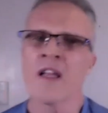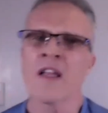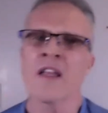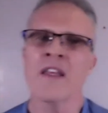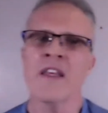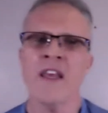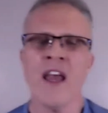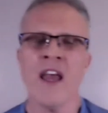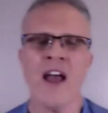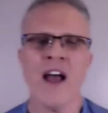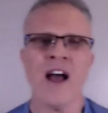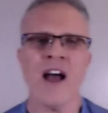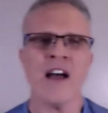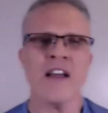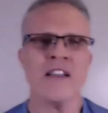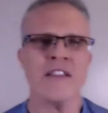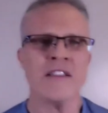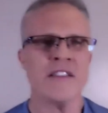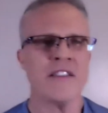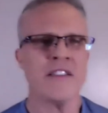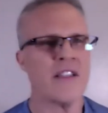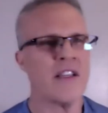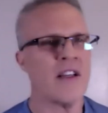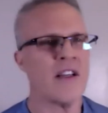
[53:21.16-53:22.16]
Yeah,
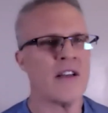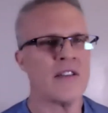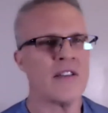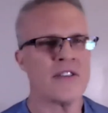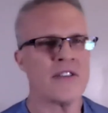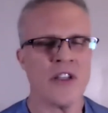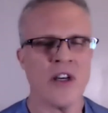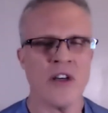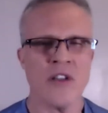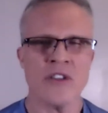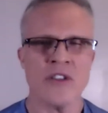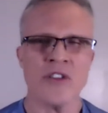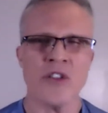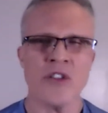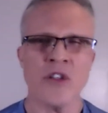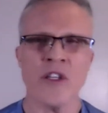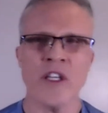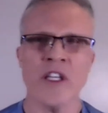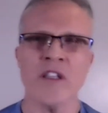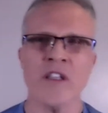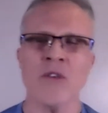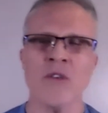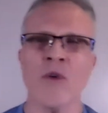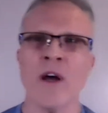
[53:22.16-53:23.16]
you know, so so
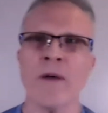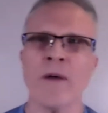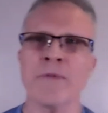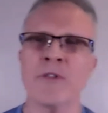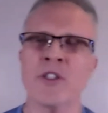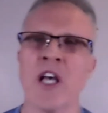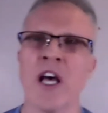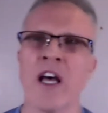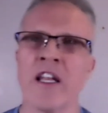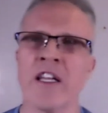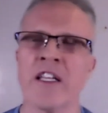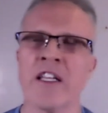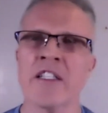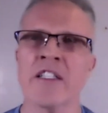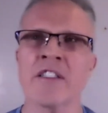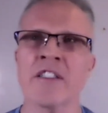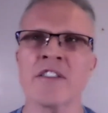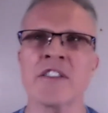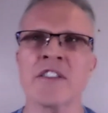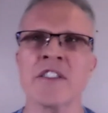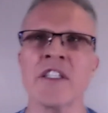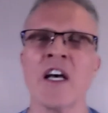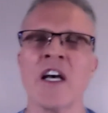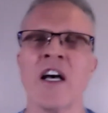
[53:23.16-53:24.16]
again, the website
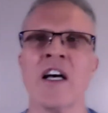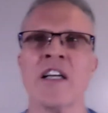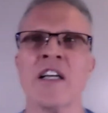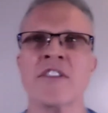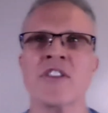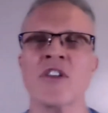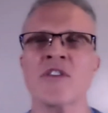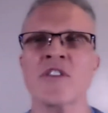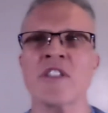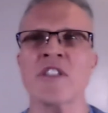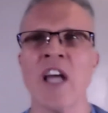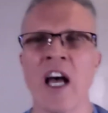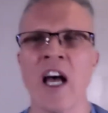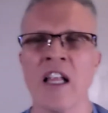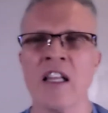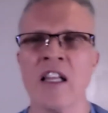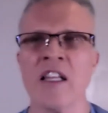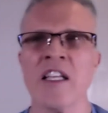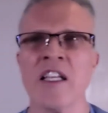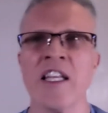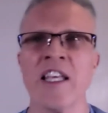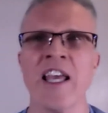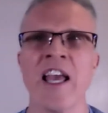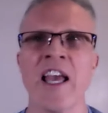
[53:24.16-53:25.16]
is uh,
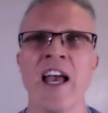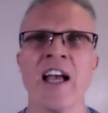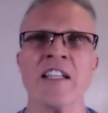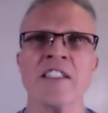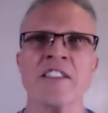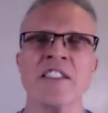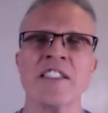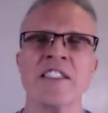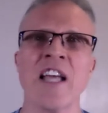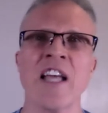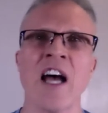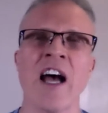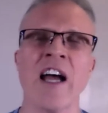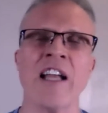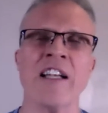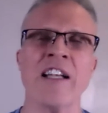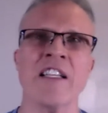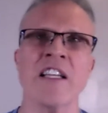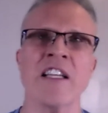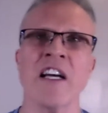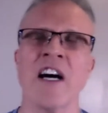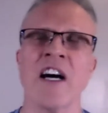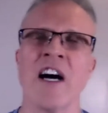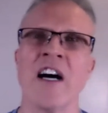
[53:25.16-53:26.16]

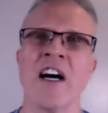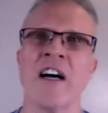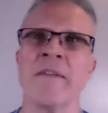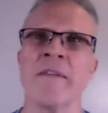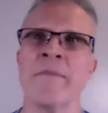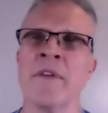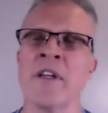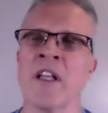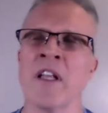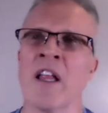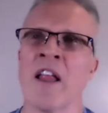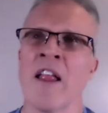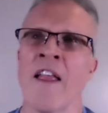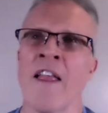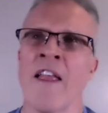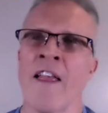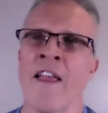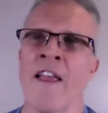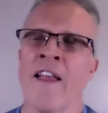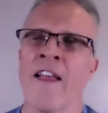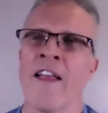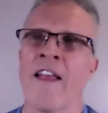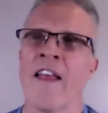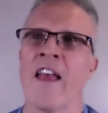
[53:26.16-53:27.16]
totalityx.com.
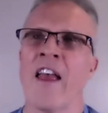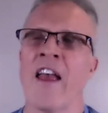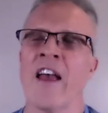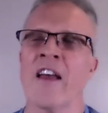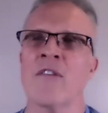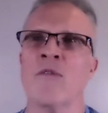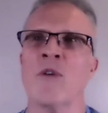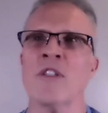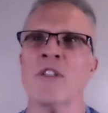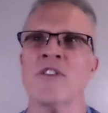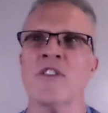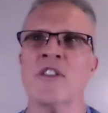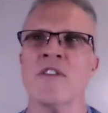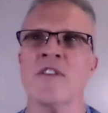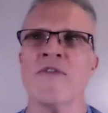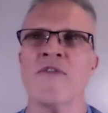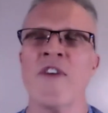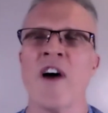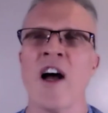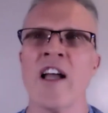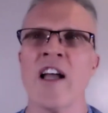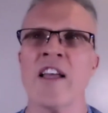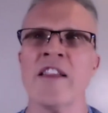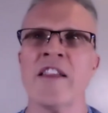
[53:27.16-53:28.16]
And what you'll
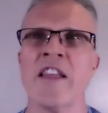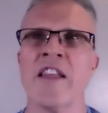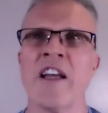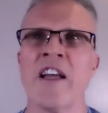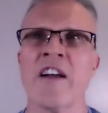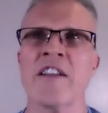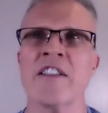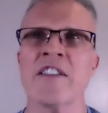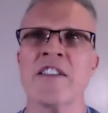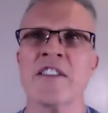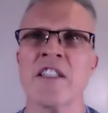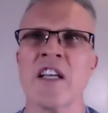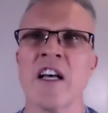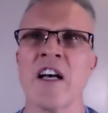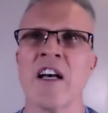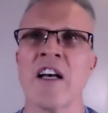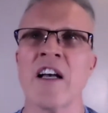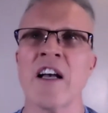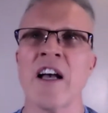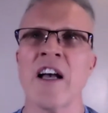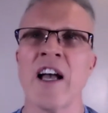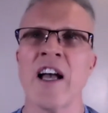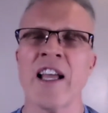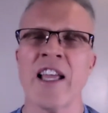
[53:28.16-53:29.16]
find there is, uh,
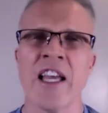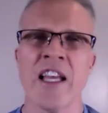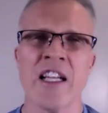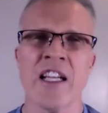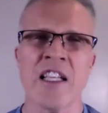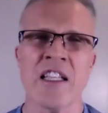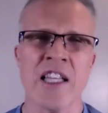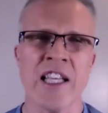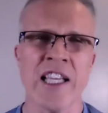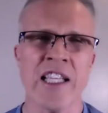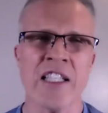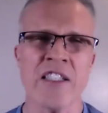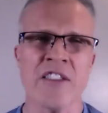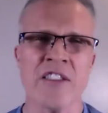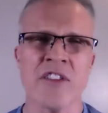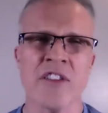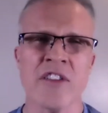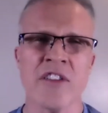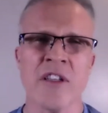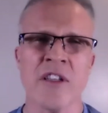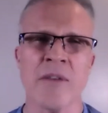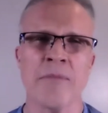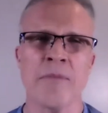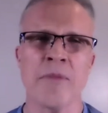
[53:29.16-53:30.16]
again, a link
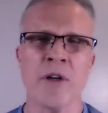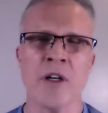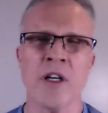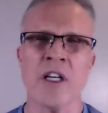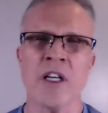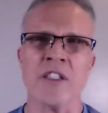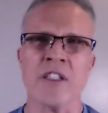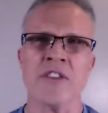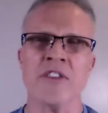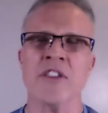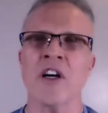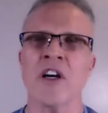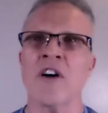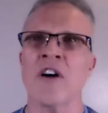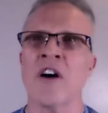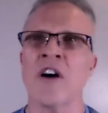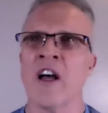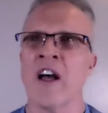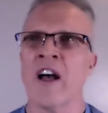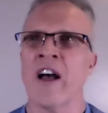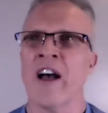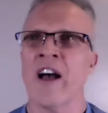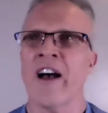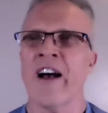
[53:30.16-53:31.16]
to the book. So
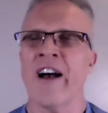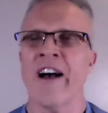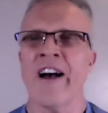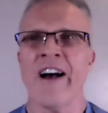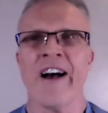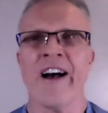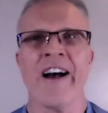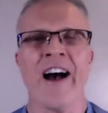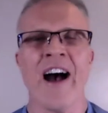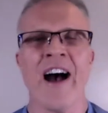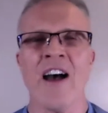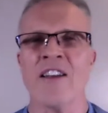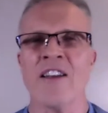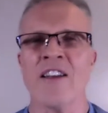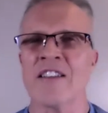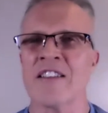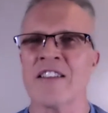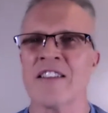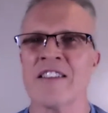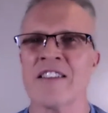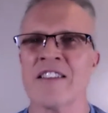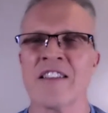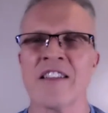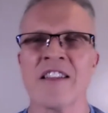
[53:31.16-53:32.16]
uh, I'd
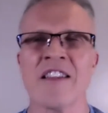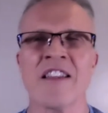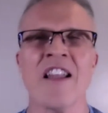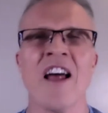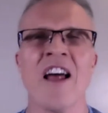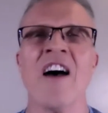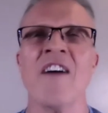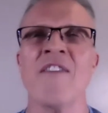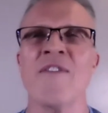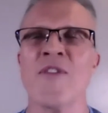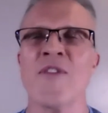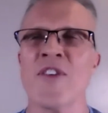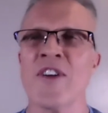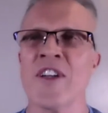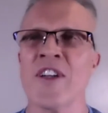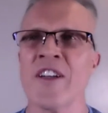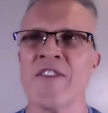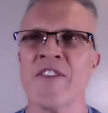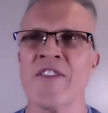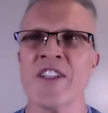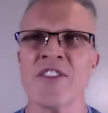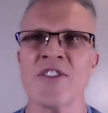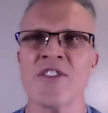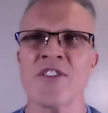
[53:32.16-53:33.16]
love for
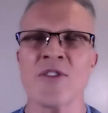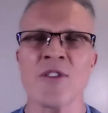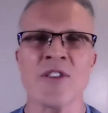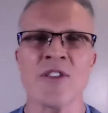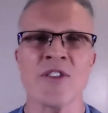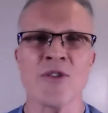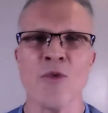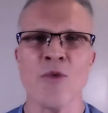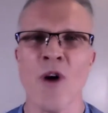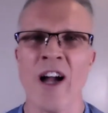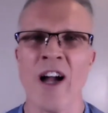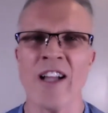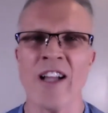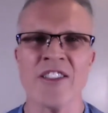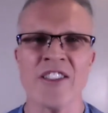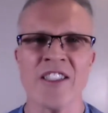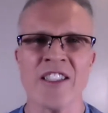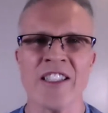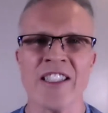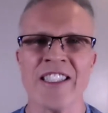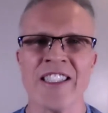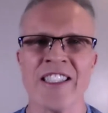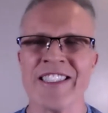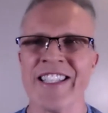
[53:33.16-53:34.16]
individuals watching
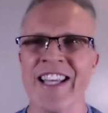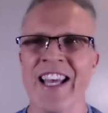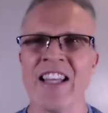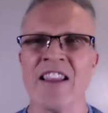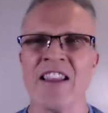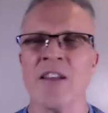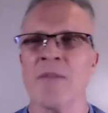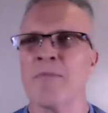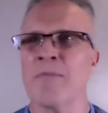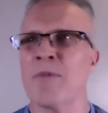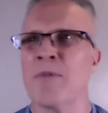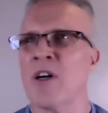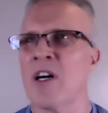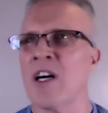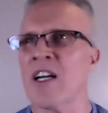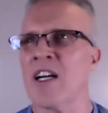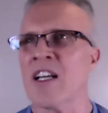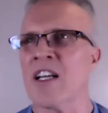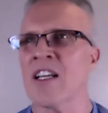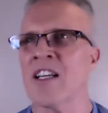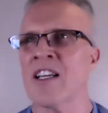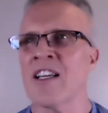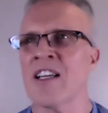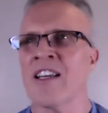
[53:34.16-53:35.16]
this, get the
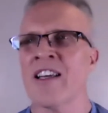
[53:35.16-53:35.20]
book.